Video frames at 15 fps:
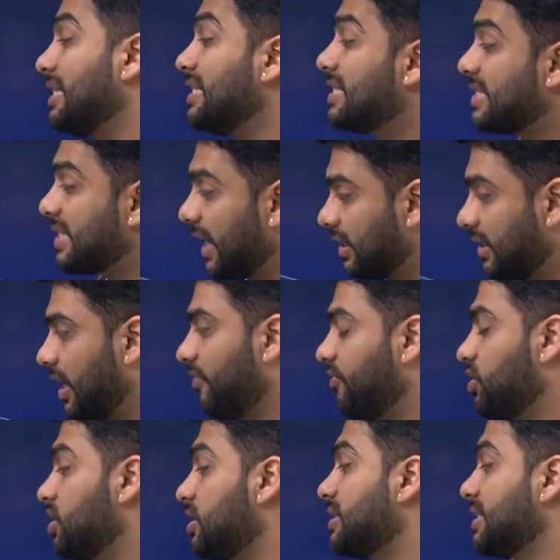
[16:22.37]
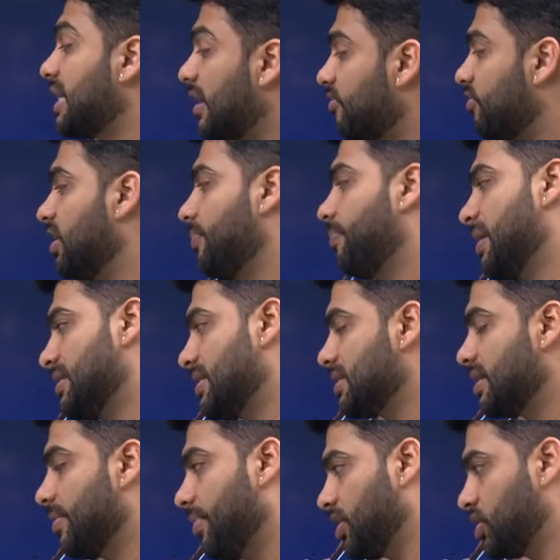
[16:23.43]
Insecta, which itself
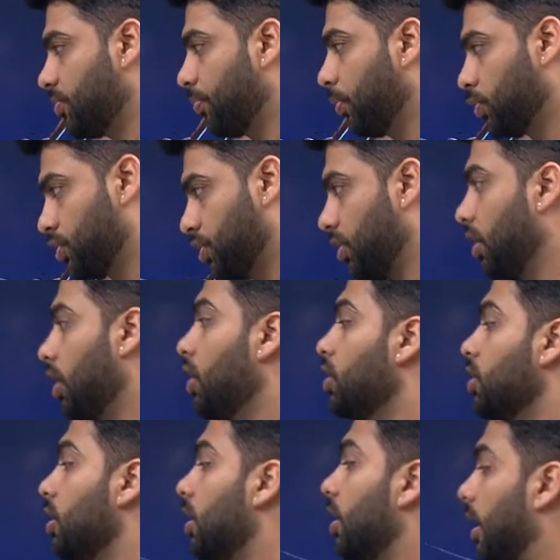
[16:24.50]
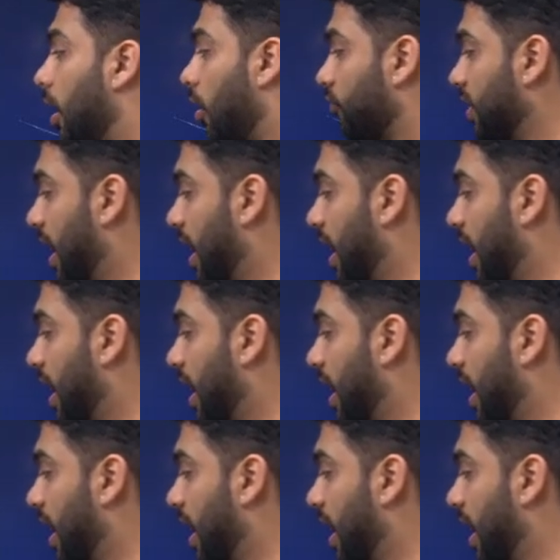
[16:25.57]
represents a major portion of